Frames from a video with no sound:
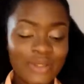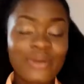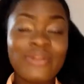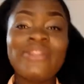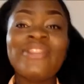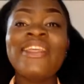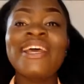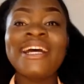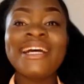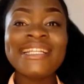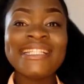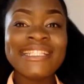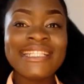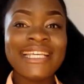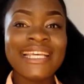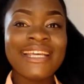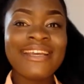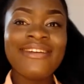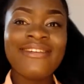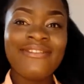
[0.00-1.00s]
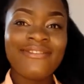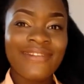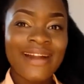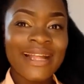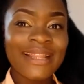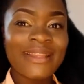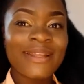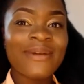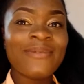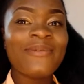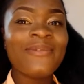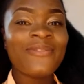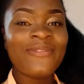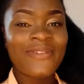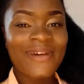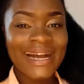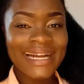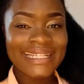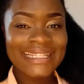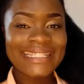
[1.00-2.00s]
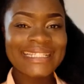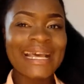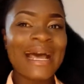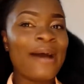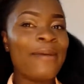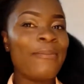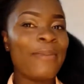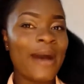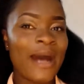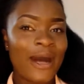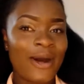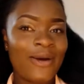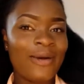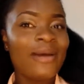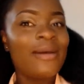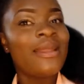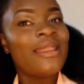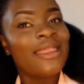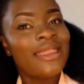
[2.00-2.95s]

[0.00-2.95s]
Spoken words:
30 random facts about